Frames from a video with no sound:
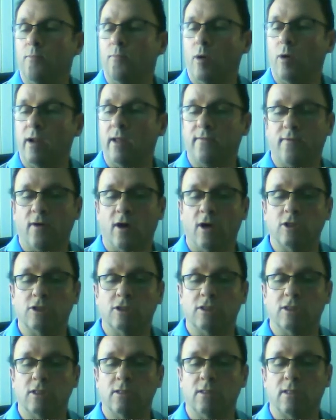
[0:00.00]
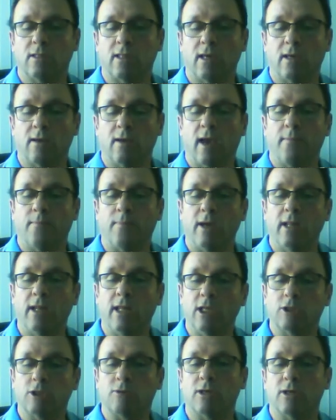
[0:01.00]
one advantage is they being
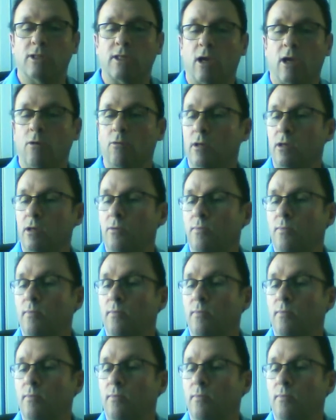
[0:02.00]
interest only.